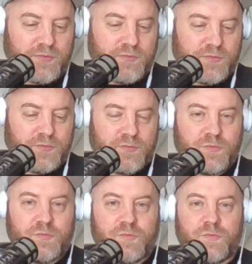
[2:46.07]

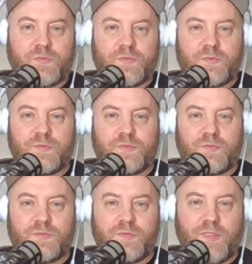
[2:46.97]

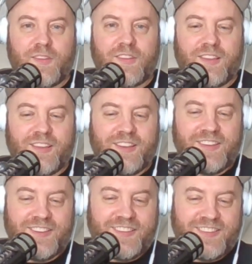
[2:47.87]

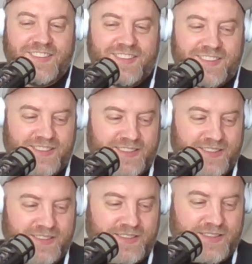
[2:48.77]

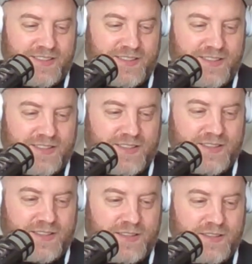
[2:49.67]

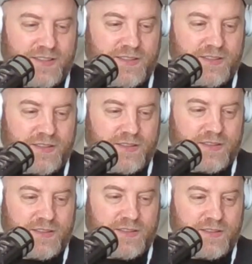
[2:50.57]

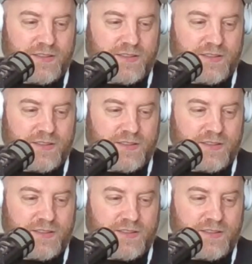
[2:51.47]
No words are spoken by the person on screen.